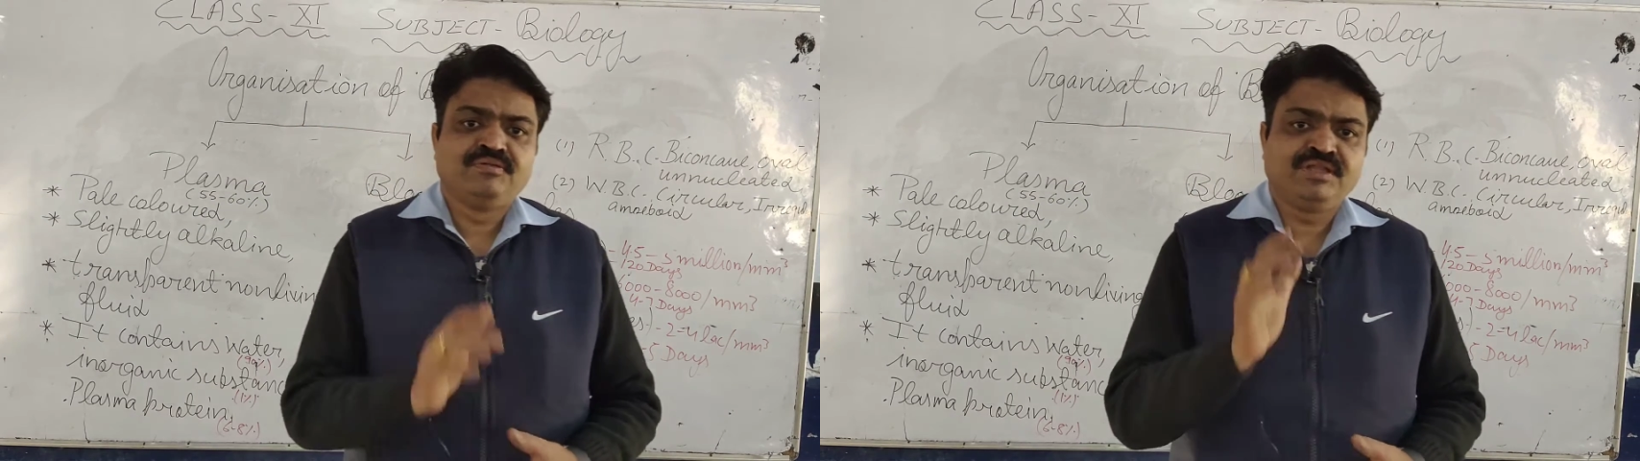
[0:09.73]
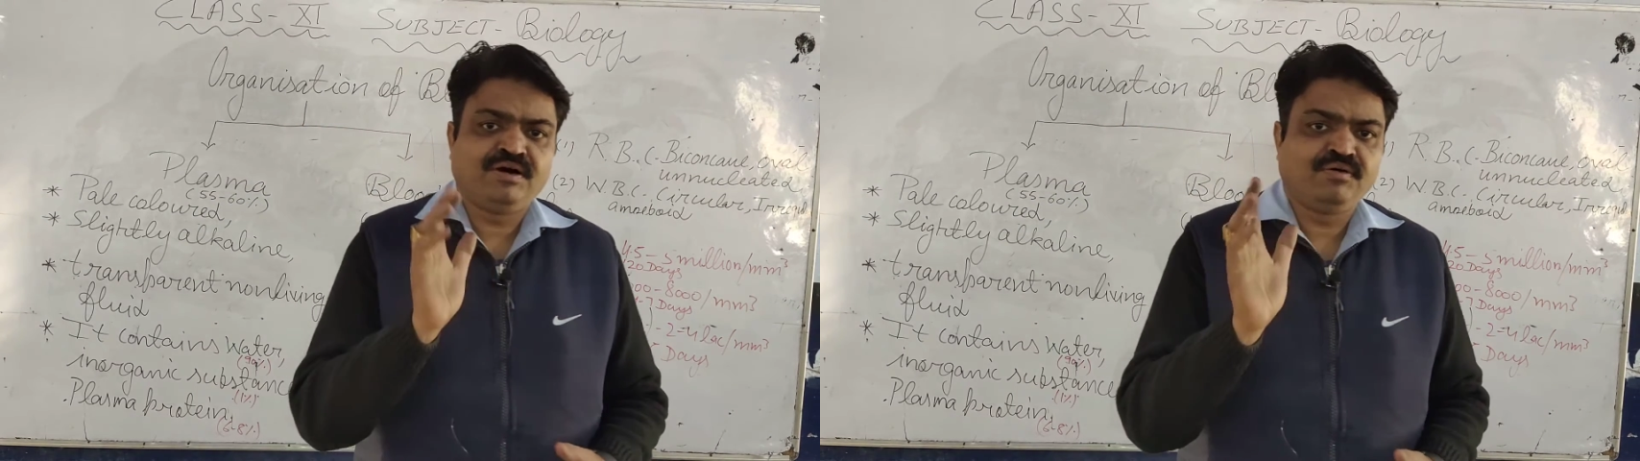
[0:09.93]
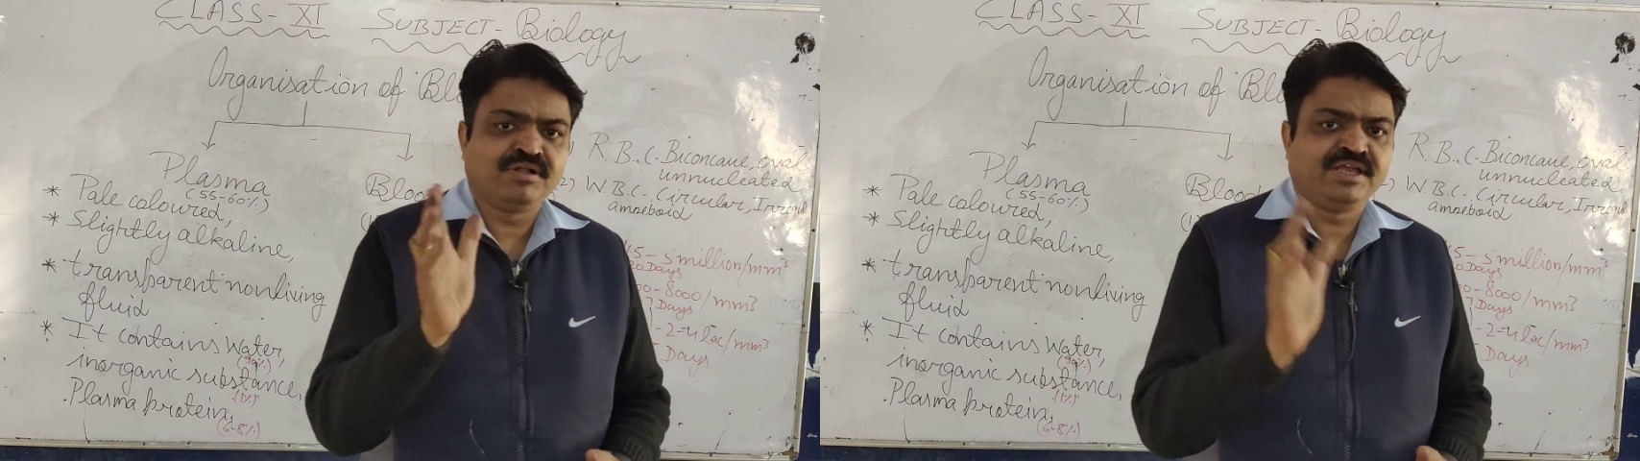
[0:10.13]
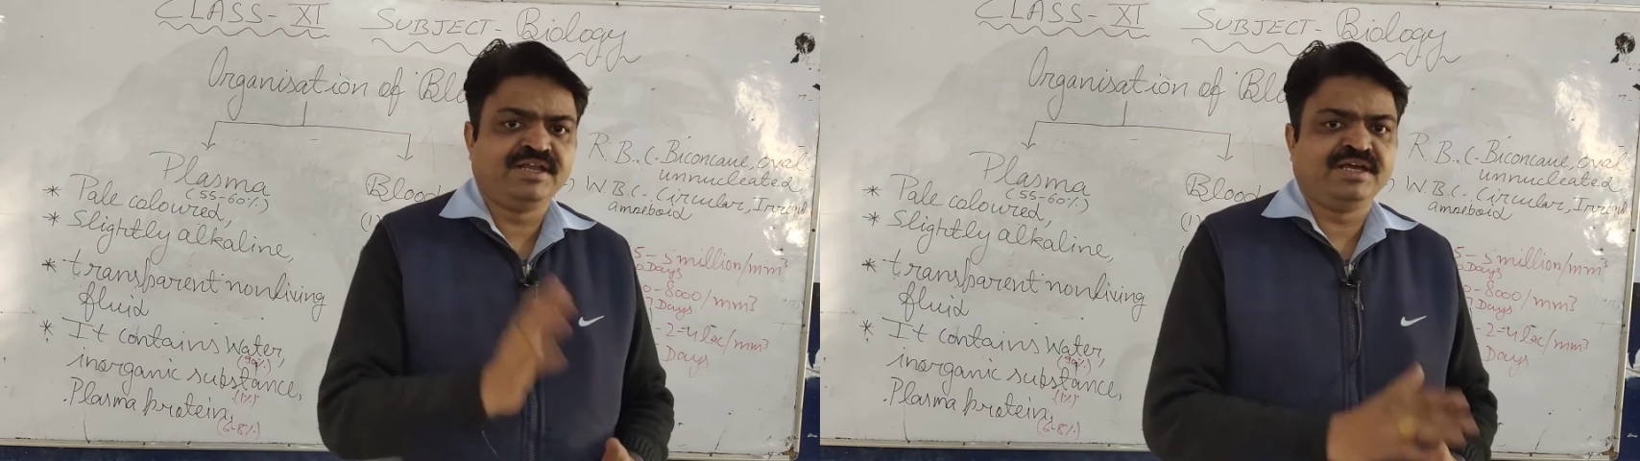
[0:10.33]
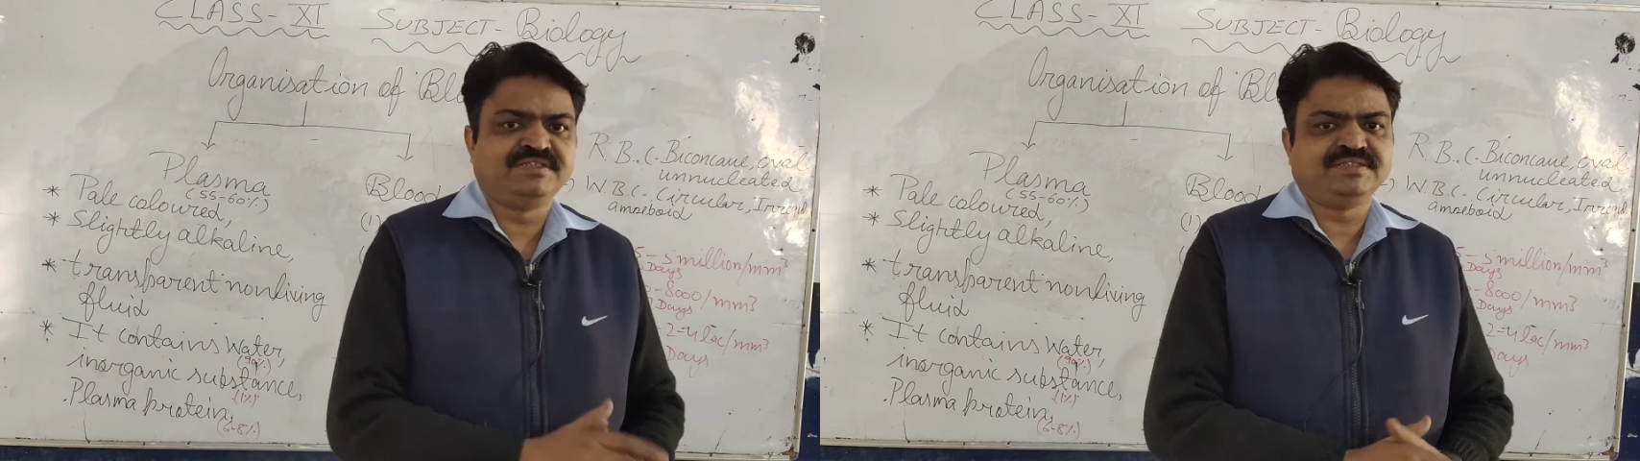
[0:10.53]
the
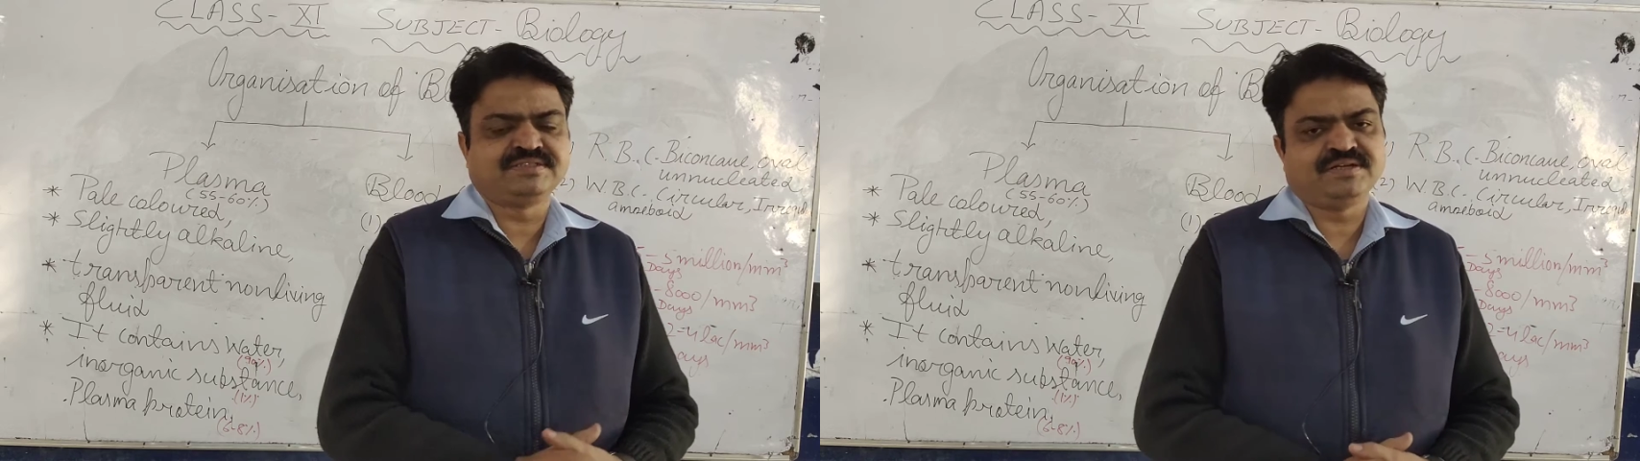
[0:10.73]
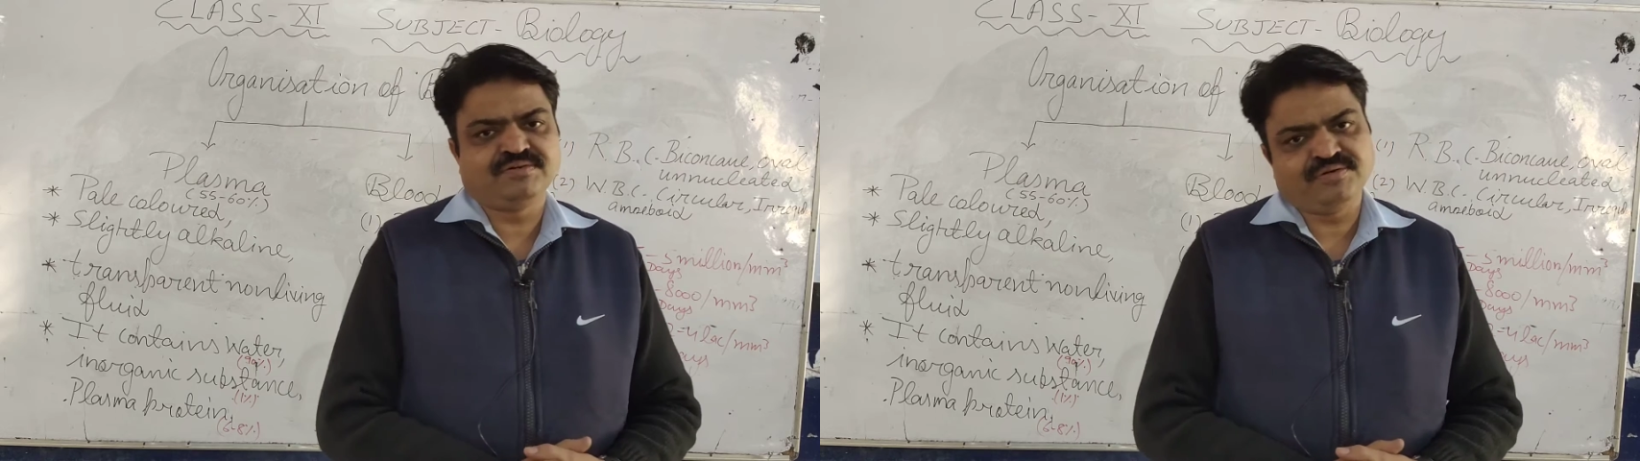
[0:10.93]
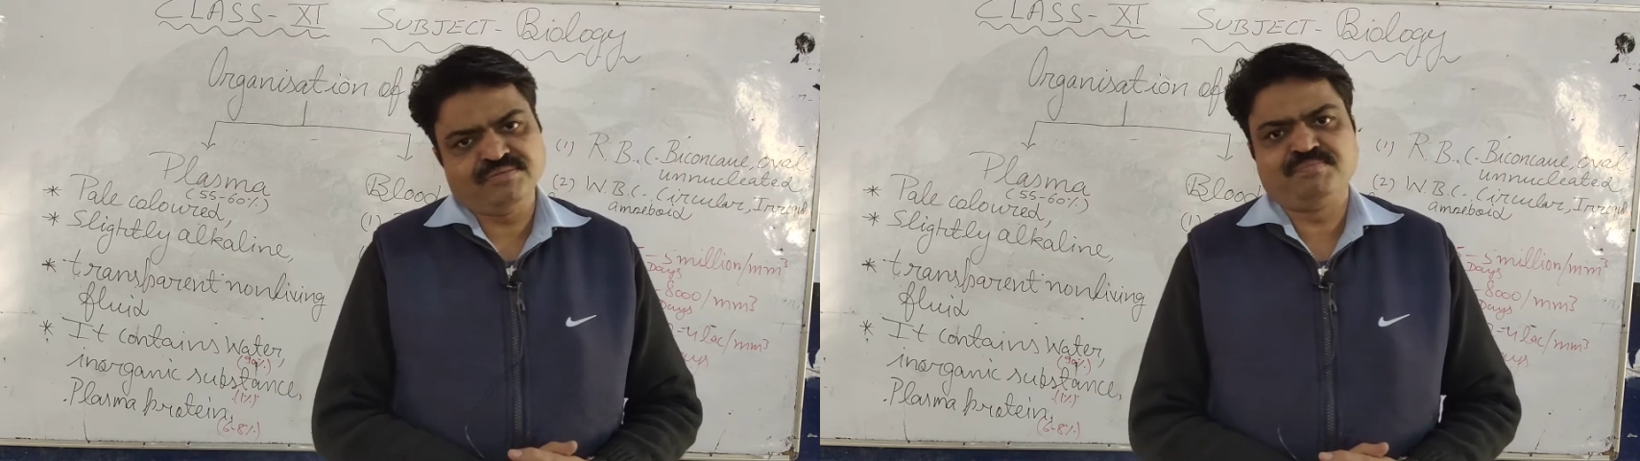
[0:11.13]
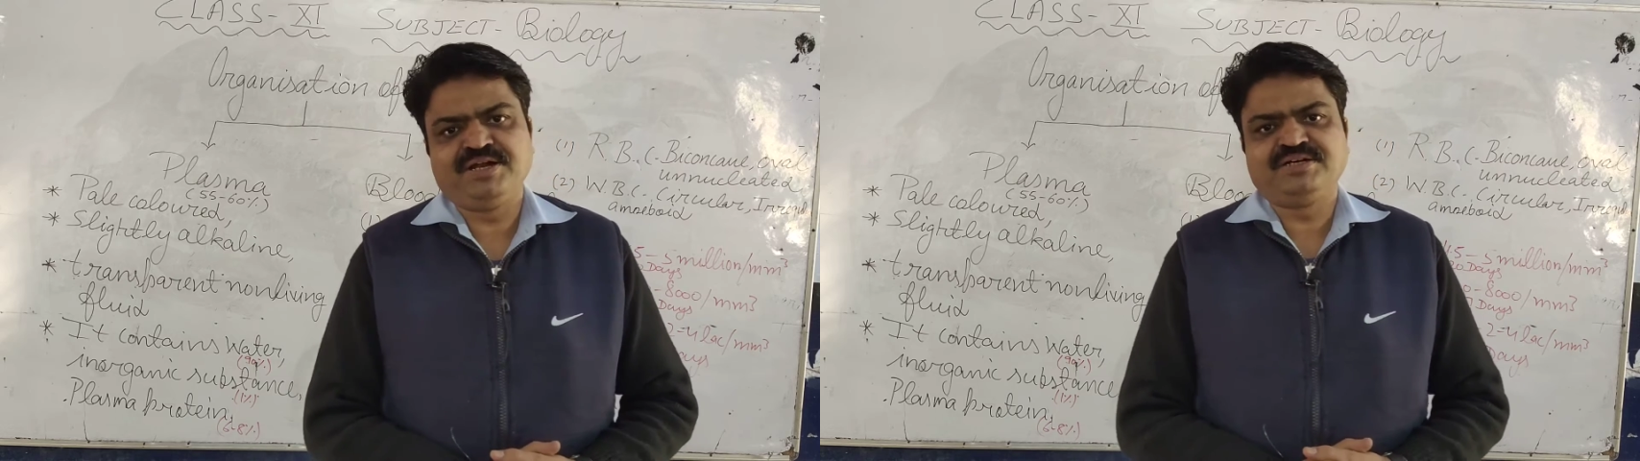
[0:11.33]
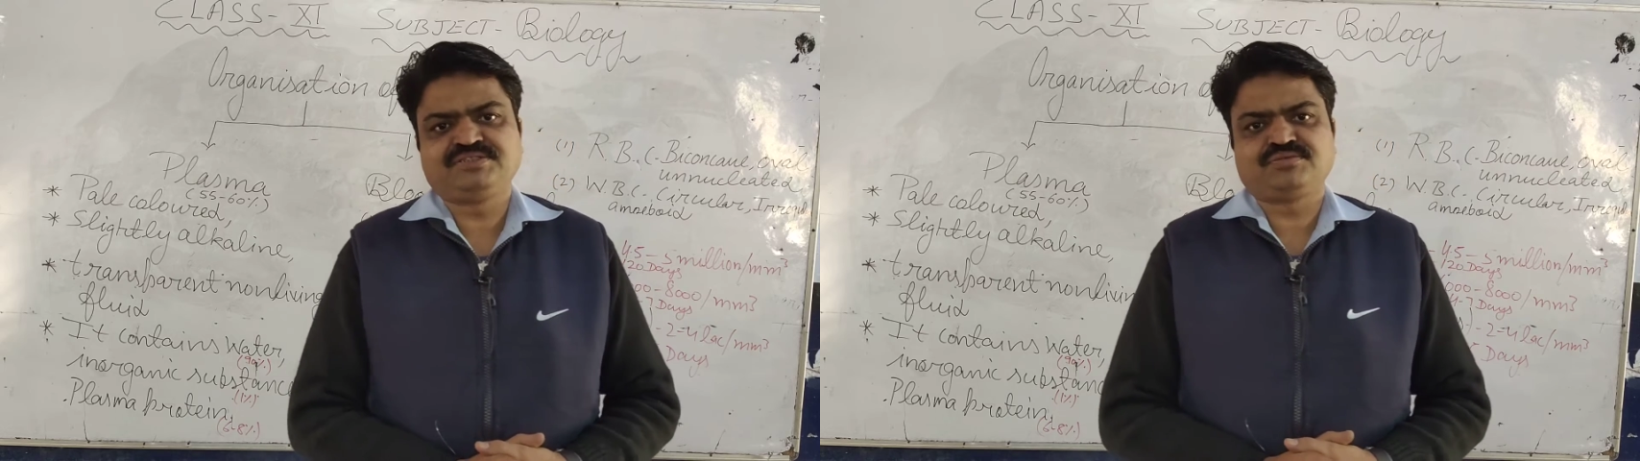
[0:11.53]
organization of
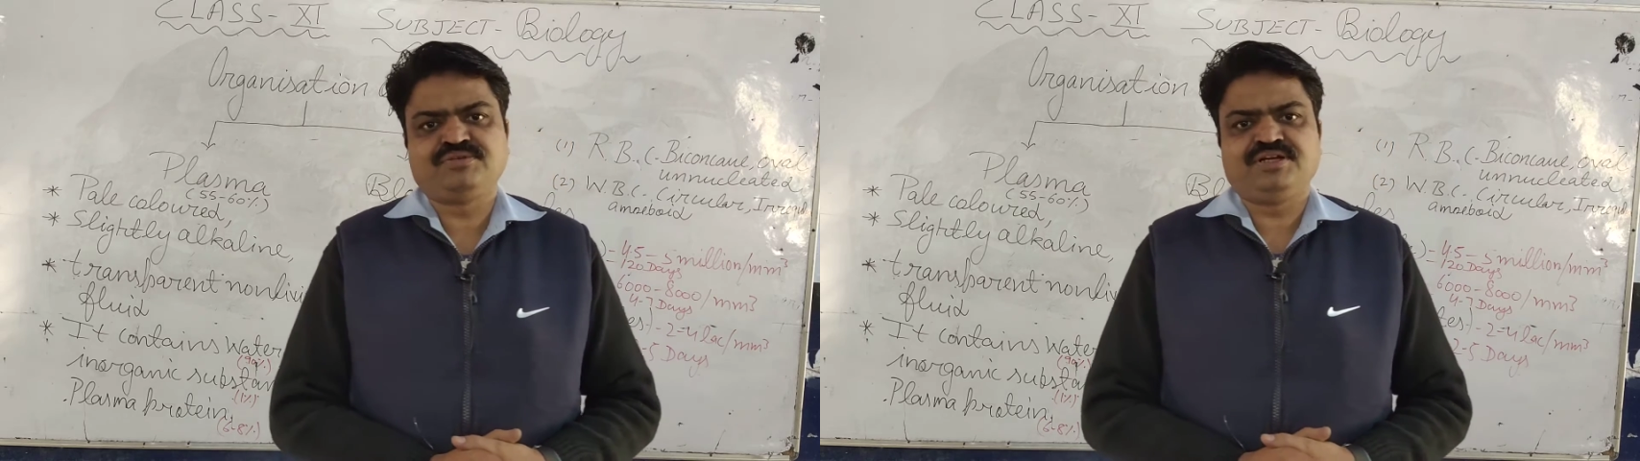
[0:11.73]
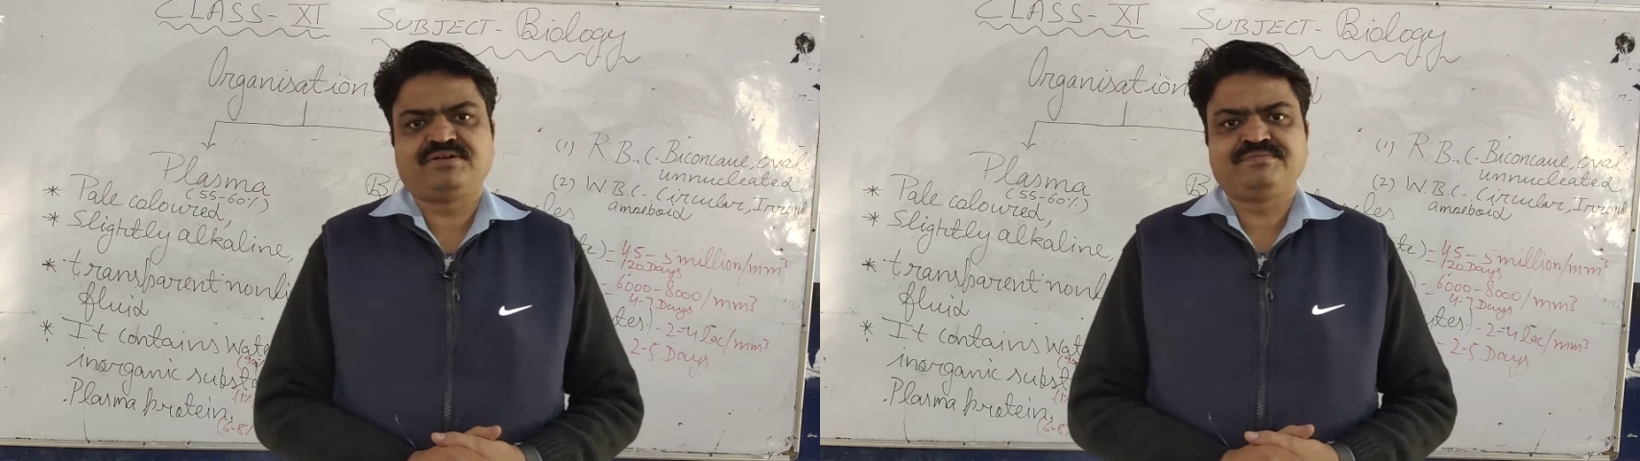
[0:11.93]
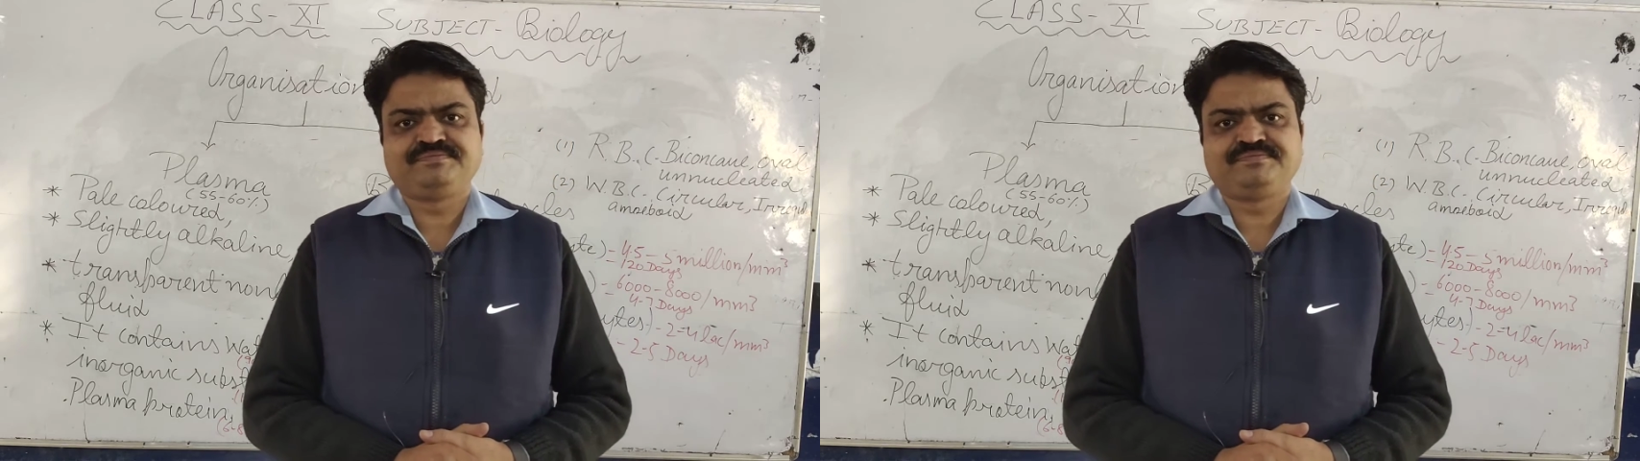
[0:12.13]
blood student.